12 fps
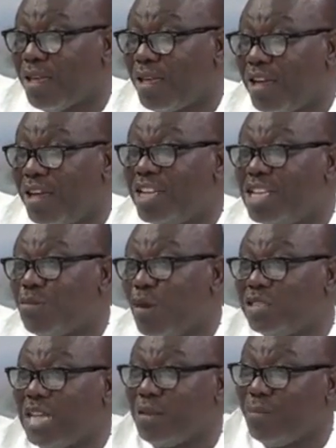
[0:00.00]
And his
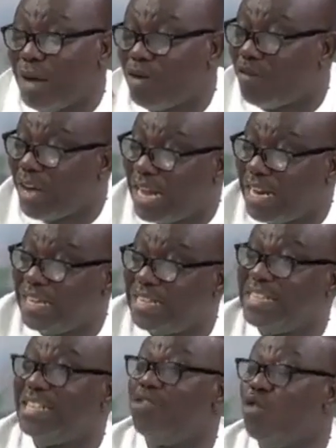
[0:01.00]
boss at Bank of Ghana
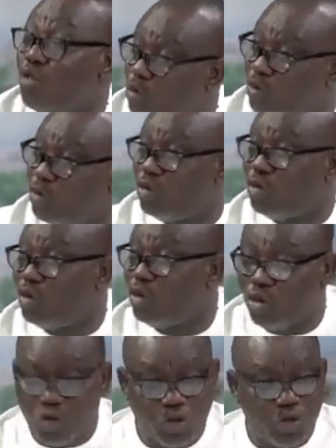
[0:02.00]
didn't know
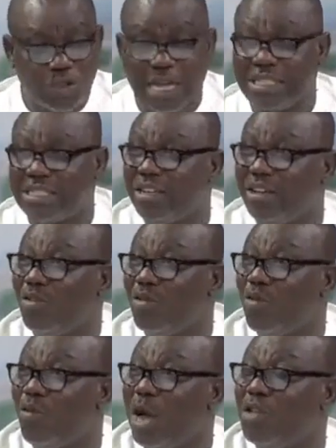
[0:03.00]
that
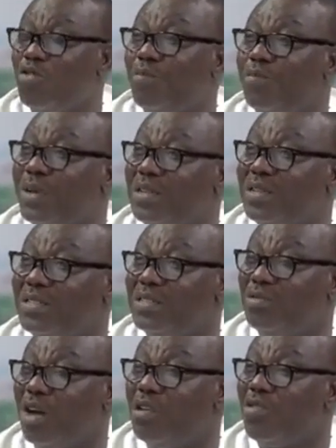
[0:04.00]
when
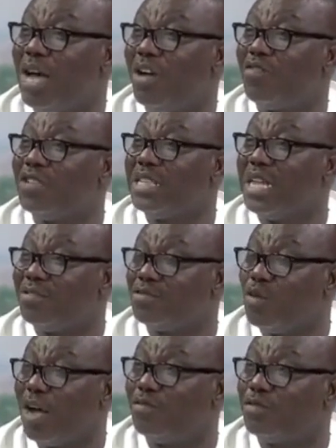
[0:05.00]
you have reserves,
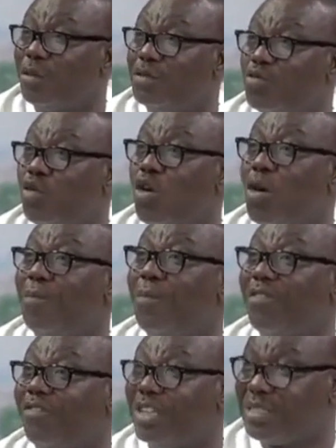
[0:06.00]
we have something we call
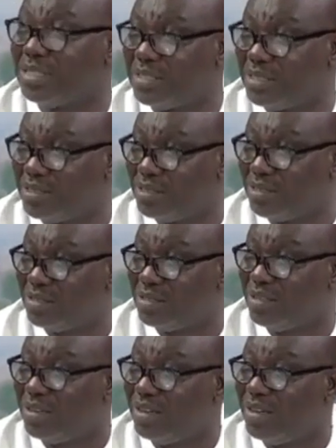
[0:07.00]
buffers.
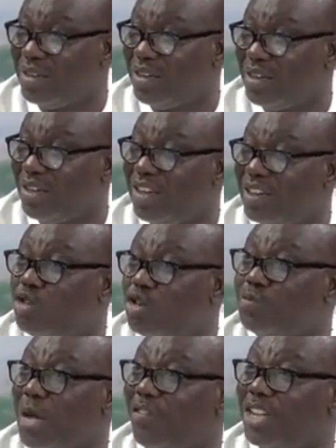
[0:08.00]
And
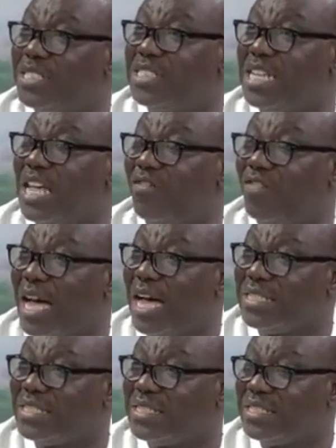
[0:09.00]
those buffers serve
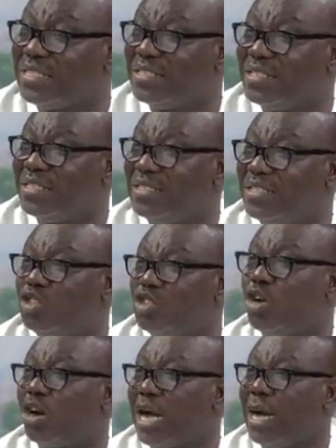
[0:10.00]
as
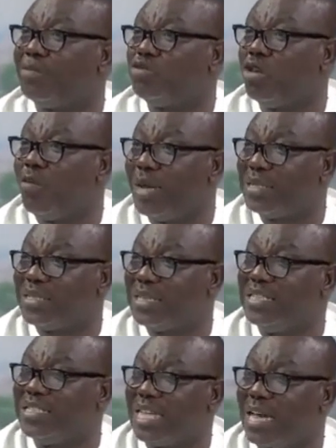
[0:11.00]
shock absorbers
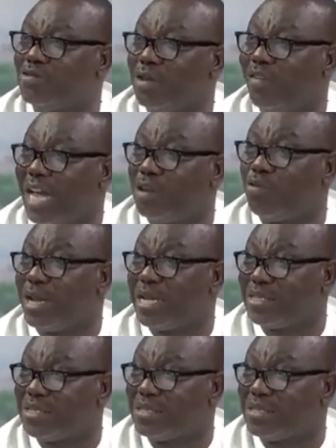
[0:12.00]
in times of headwinds.